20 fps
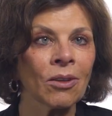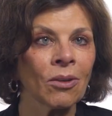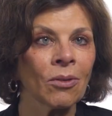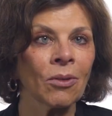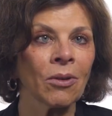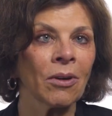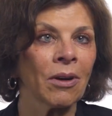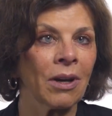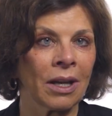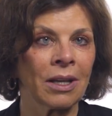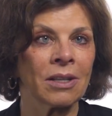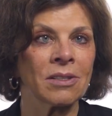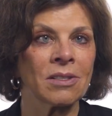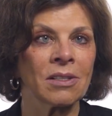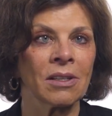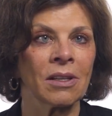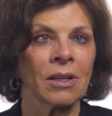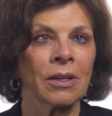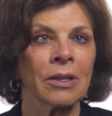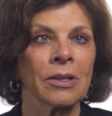your
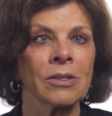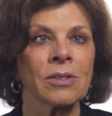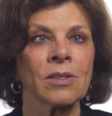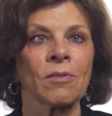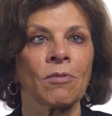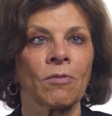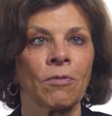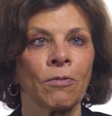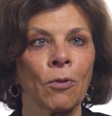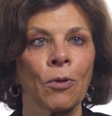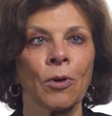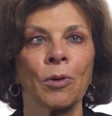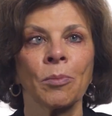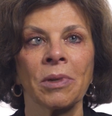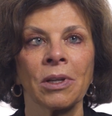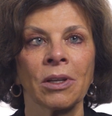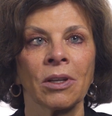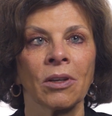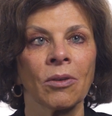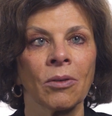ideas,
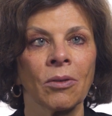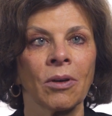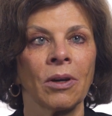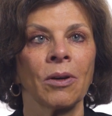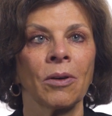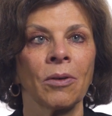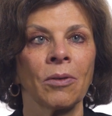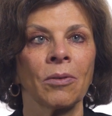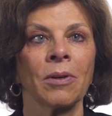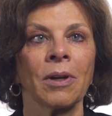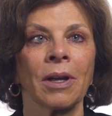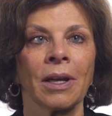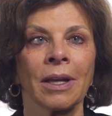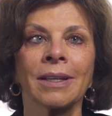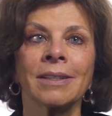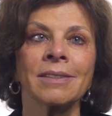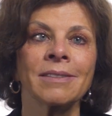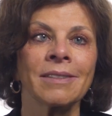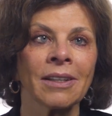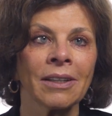forming your own
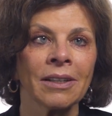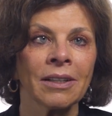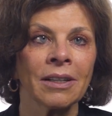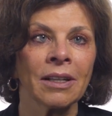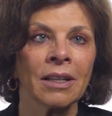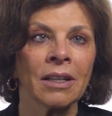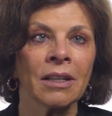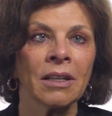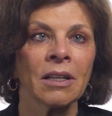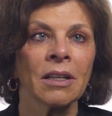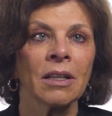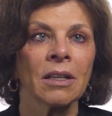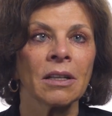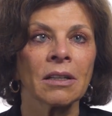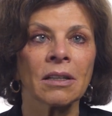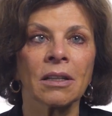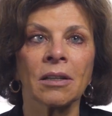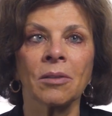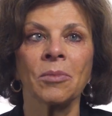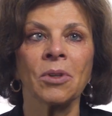identity,
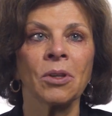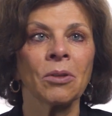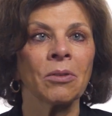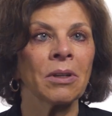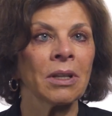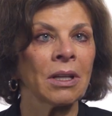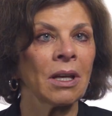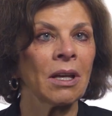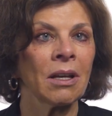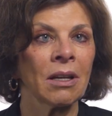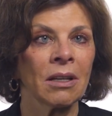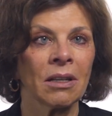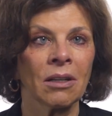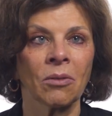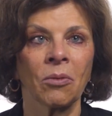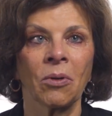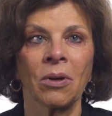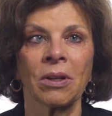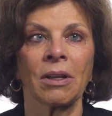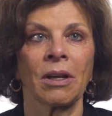
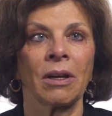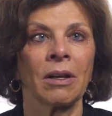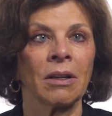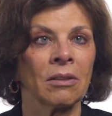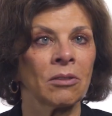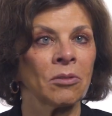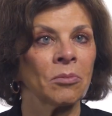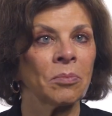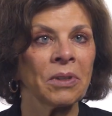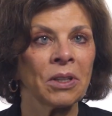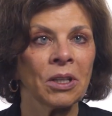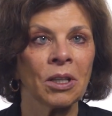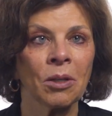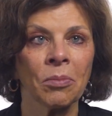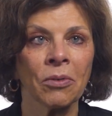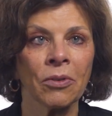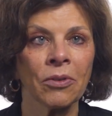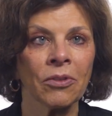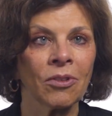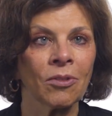communicating with other
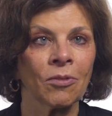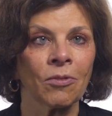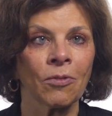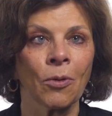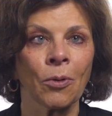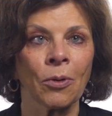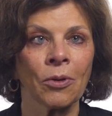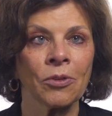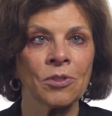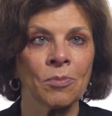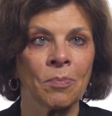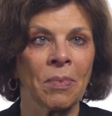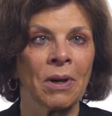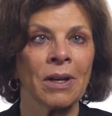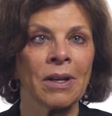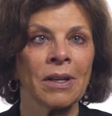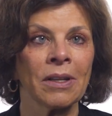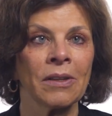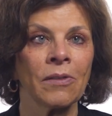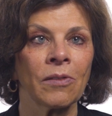people to forge
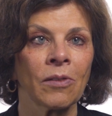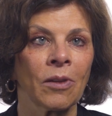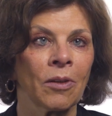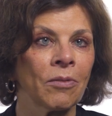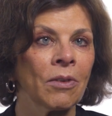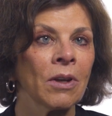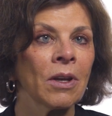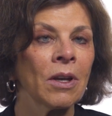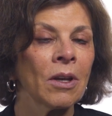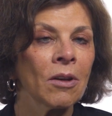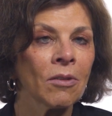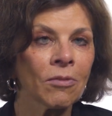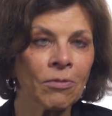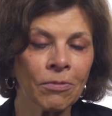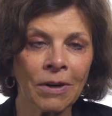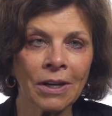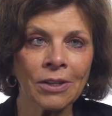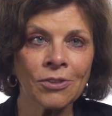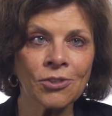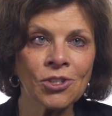bonds of
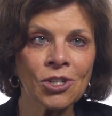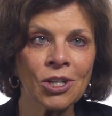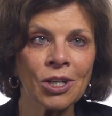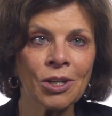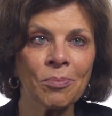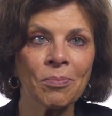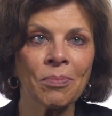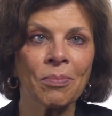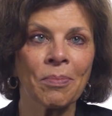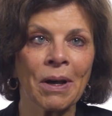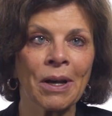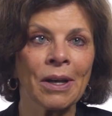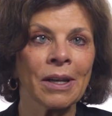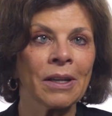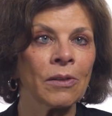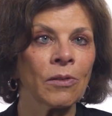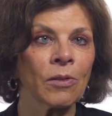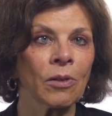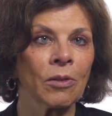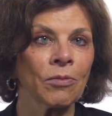friendship,
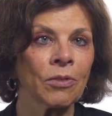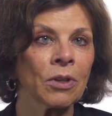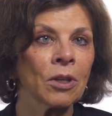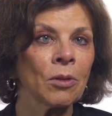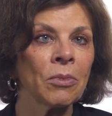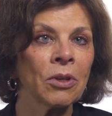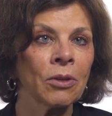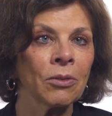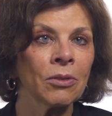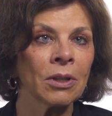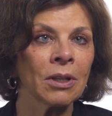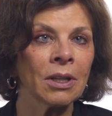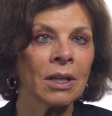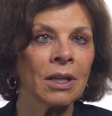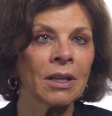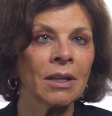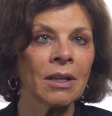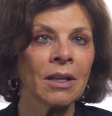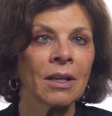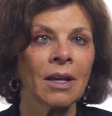bonds of
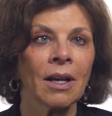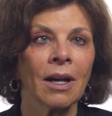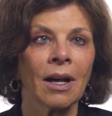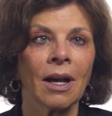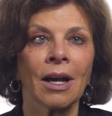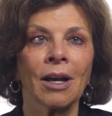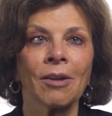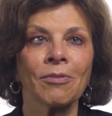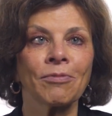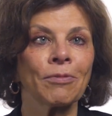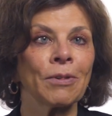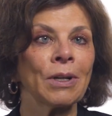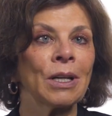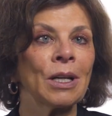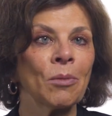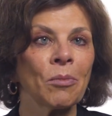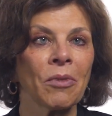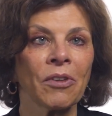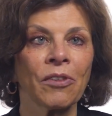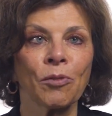community.
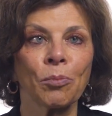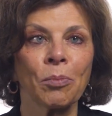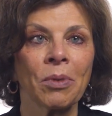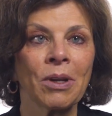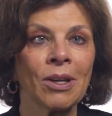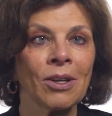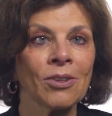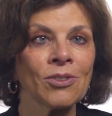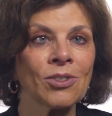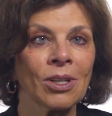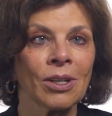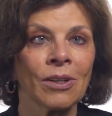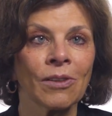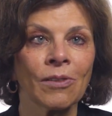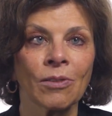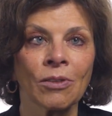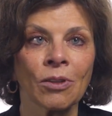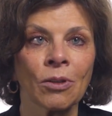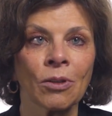Freedom of speech is